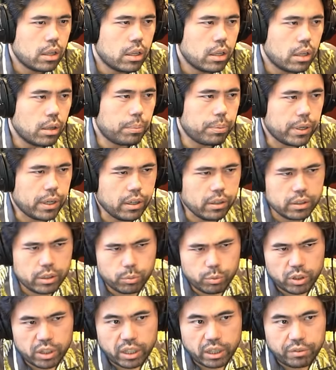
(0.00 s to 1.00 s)
apparently
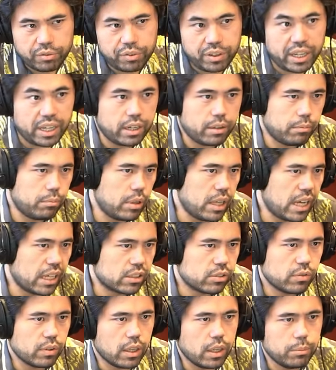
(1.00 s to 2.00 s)
rook f8 and black's
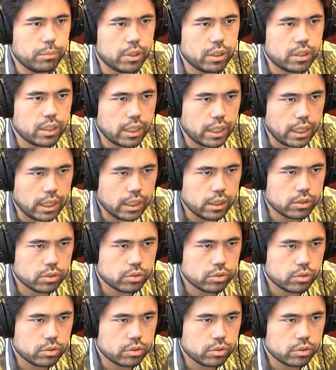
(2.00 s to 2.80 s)
fine but he takes